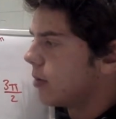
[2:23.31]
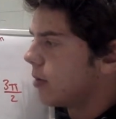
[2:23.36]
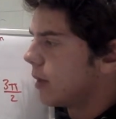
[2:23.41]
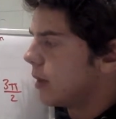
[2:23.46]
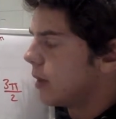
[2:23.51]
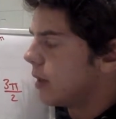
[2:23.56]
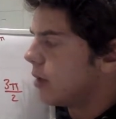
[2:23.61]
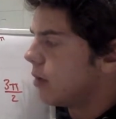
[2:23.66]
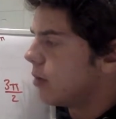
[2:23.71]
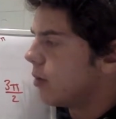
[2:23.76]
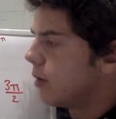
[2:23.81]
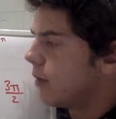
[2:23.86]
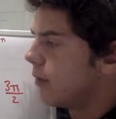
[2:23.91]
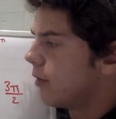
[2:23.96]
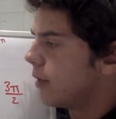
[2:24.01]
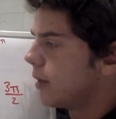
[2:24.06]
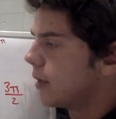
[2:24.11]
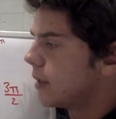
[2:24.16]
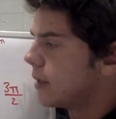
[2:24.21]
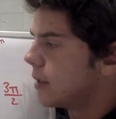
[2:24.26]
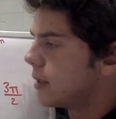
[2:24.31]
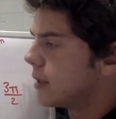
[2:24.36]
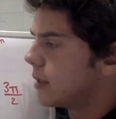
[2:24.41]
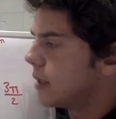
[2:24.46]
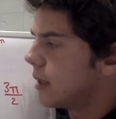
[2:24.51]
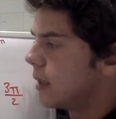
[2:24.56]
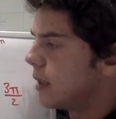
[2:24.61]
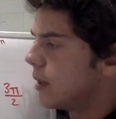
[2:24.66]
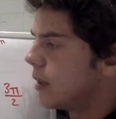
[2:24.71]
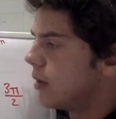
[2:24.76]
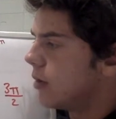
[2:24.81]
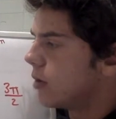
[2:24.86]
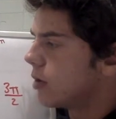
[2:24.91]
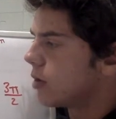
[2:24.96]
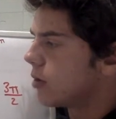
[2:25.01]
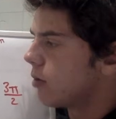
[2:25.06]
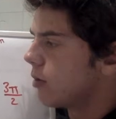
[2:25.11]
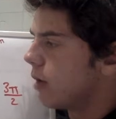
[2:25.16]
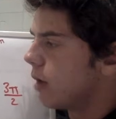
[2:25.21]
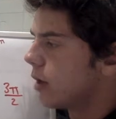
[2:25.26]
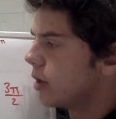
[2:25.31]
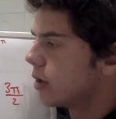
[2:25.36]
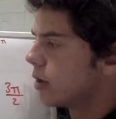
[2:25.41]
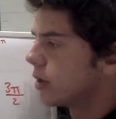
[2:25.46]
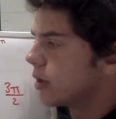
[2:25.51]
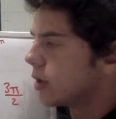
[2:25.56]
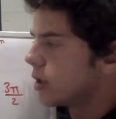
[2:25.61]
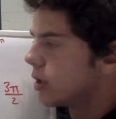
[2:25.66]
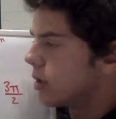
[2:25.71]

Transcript: what the equivalent is in those quadrants.